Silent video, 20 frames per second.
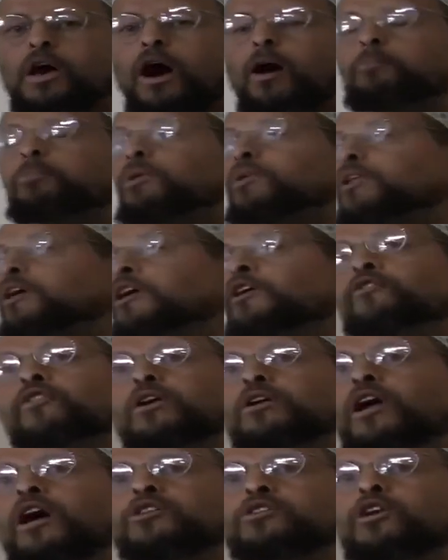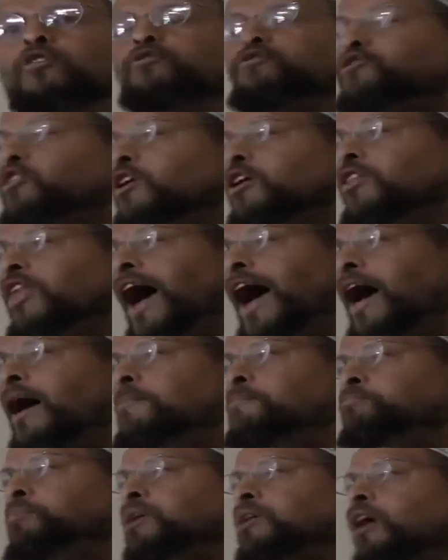A believer doesn't fear
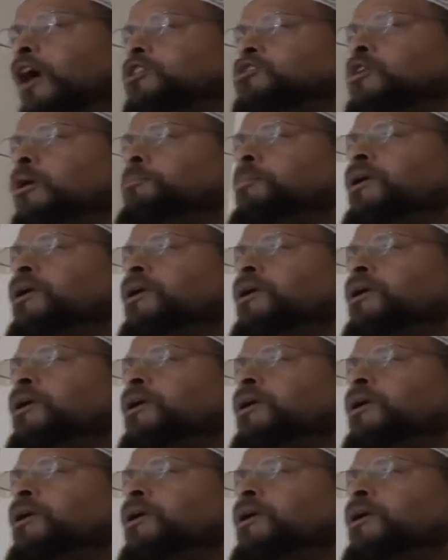that because a